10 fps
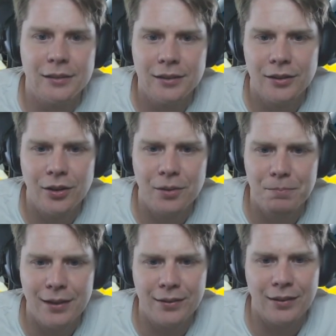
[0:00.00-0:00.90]
Not the
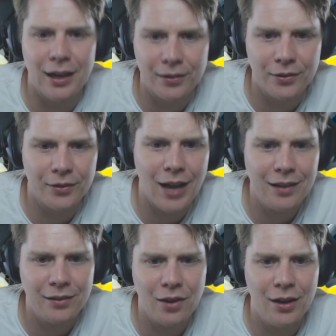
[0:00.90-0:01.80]
best start, so she
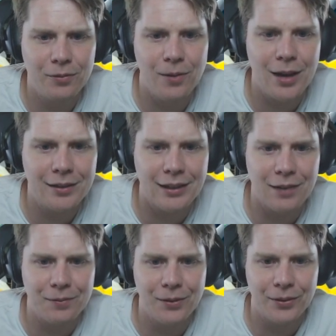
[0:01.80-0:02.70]
has kind of wasted
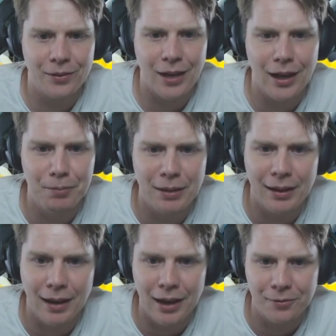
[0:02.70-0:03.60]
that first
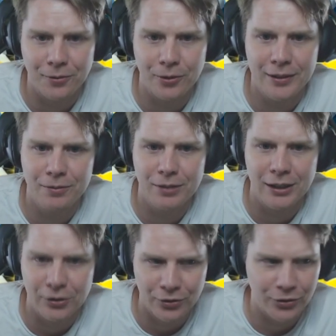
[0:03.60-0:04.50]
Mega Gardevoir. It didn't
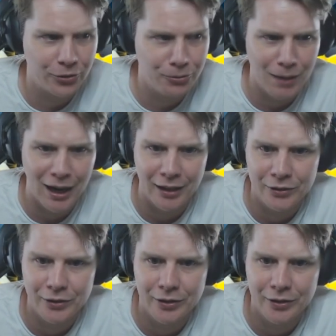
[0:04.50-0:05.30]
really do too much.